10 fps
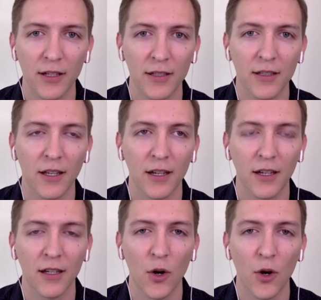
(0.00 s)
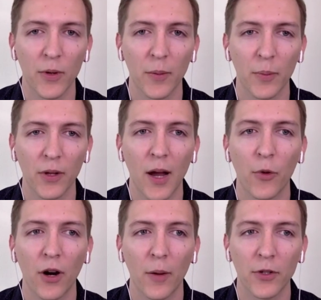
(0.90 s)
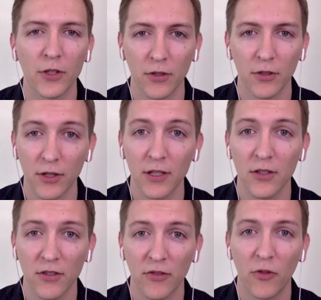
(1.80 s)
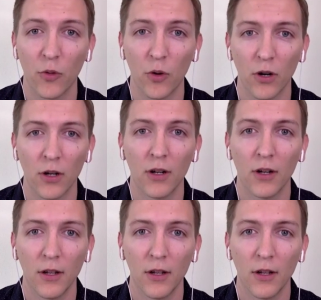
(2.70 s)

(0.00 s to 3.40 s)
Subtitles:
it's going to open up a lot more opportunities for